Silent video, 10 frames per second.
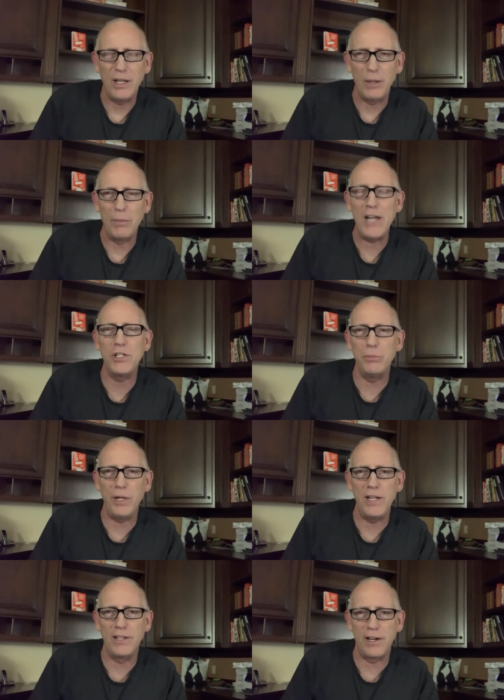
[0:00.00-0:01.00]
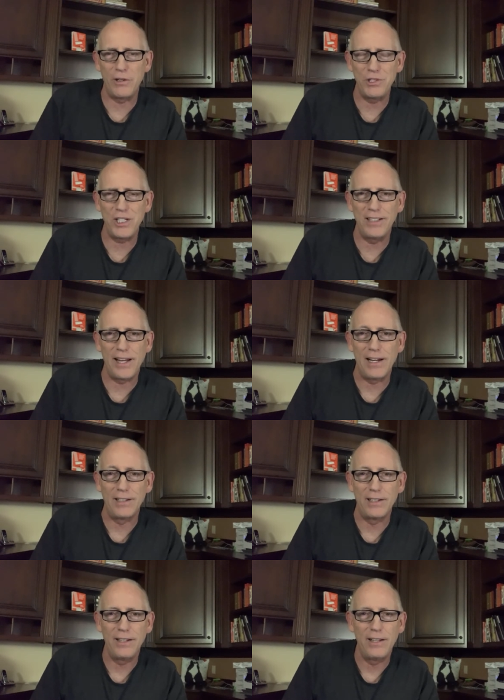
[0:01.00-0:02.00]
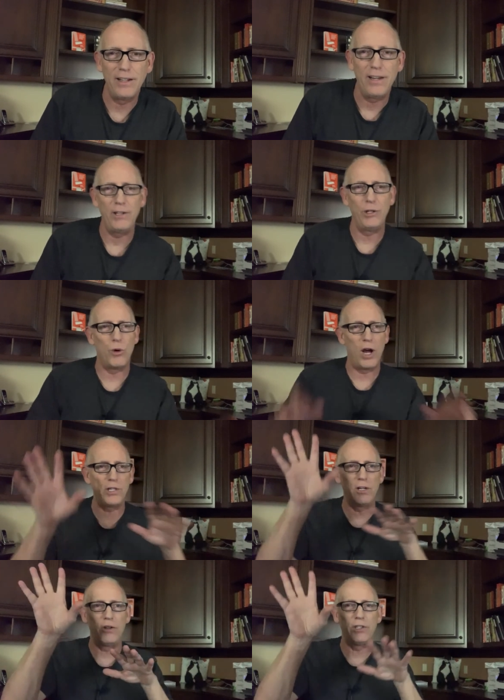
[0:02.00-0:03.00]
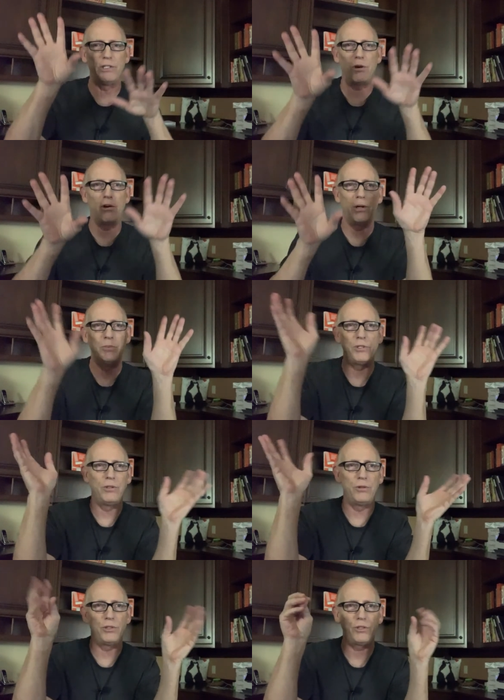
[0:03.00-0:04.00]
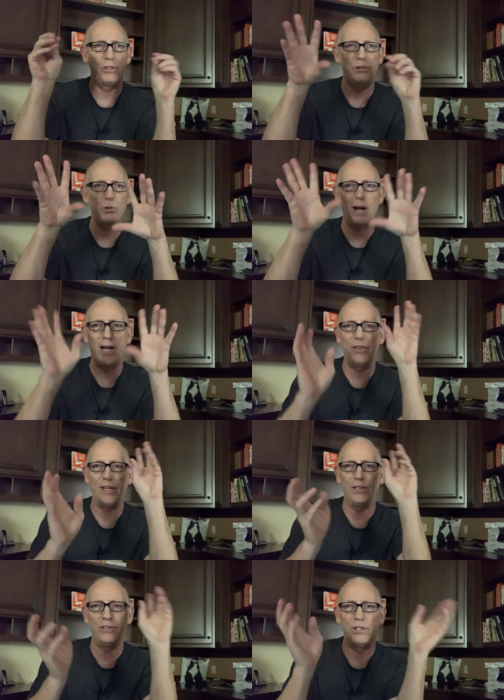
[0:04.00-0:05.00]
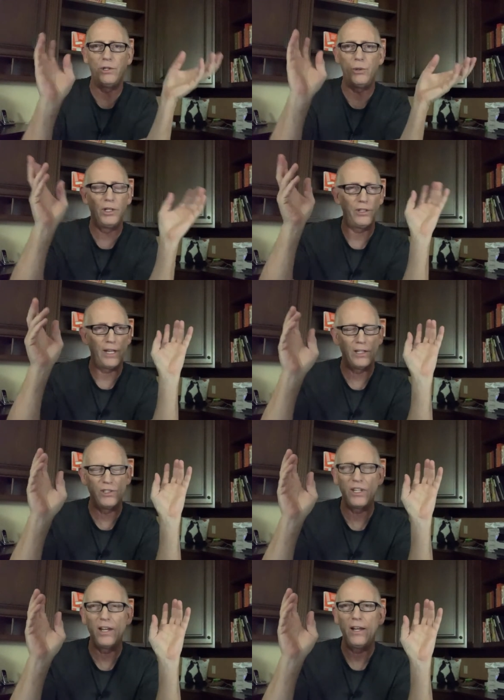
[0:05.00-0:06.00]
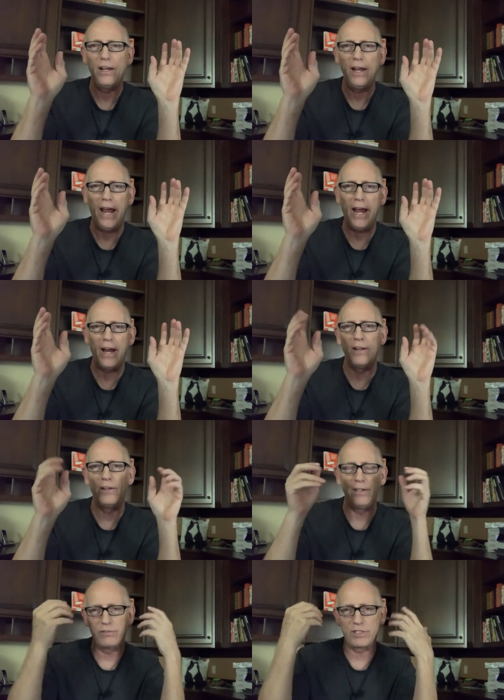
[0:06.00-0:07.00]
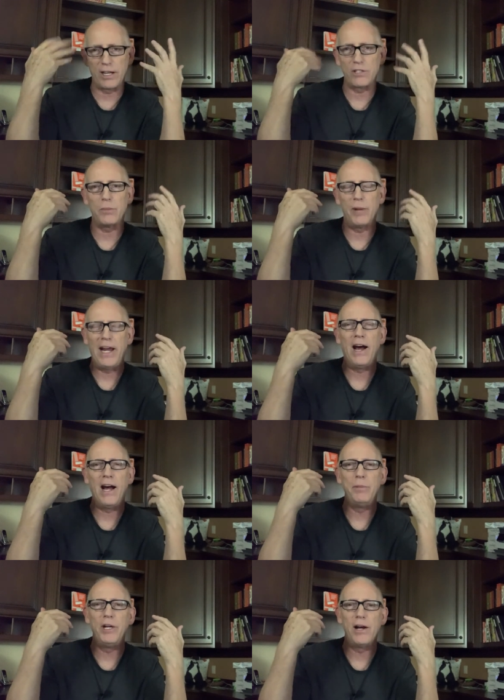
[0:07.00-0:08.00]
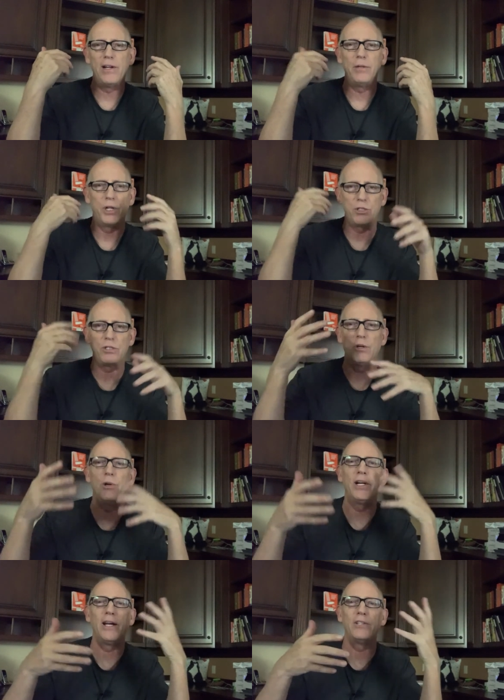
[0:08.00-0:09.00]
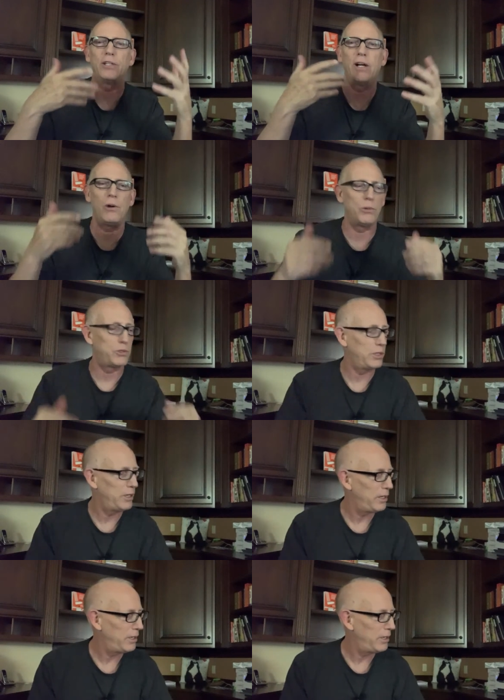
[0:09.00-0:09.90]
Imagine being there and seeing that. You're watching all these arms and they're just trying things and doing things and it's got some AI behind it, but it's learning as it goes.